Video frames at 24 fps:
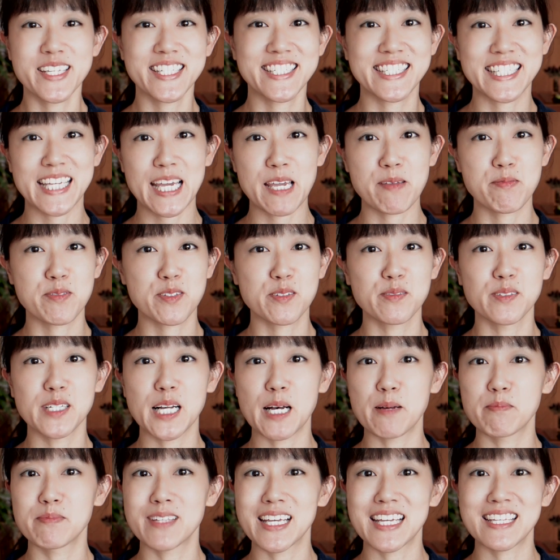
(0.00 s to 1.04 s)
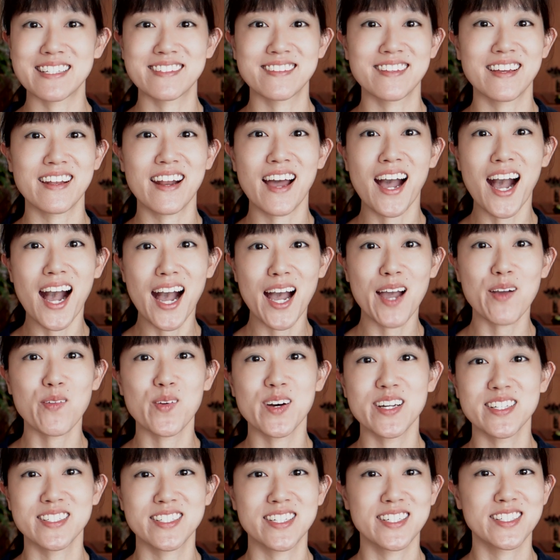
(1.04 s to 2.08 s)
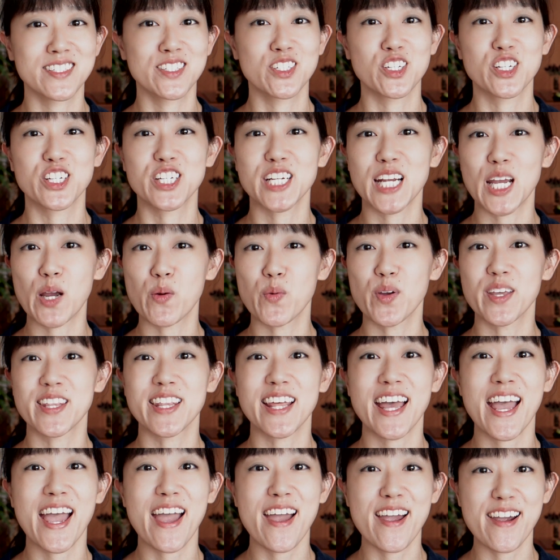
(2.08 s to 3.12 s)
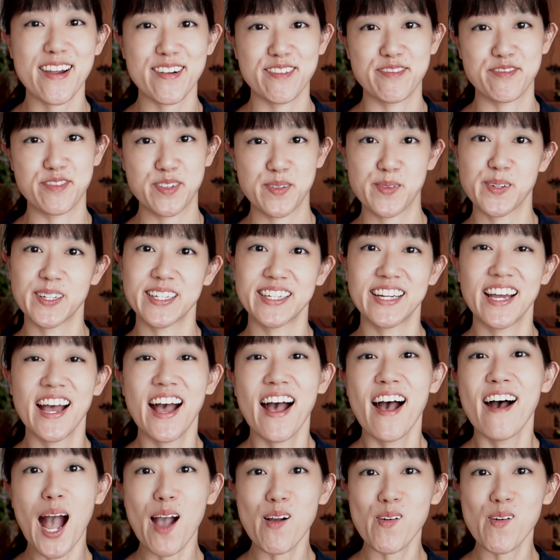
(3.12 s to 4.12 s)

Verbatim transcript: Miss Game School updates that I wanted to share with everyone.